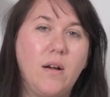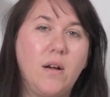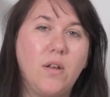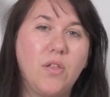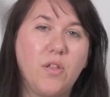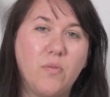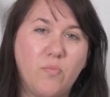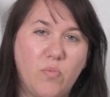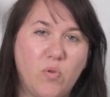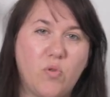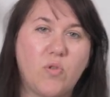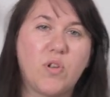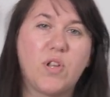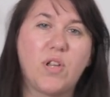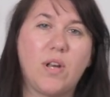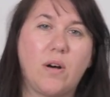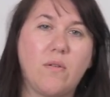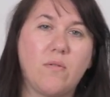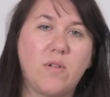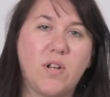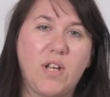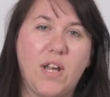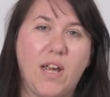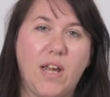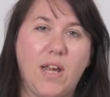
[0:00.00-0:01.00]
the more
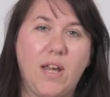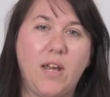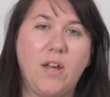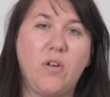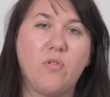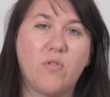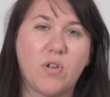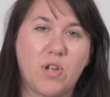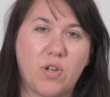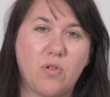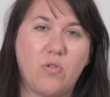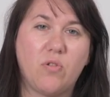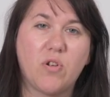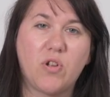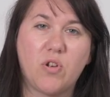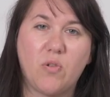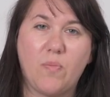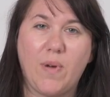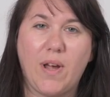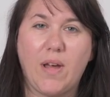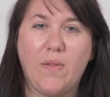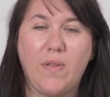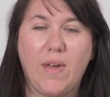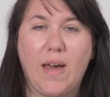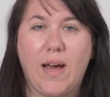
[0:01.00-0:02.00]
salty your sauce will
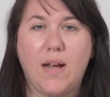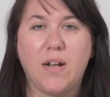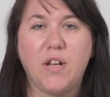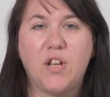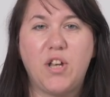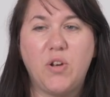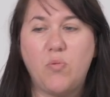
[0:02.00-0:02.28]
be at the end.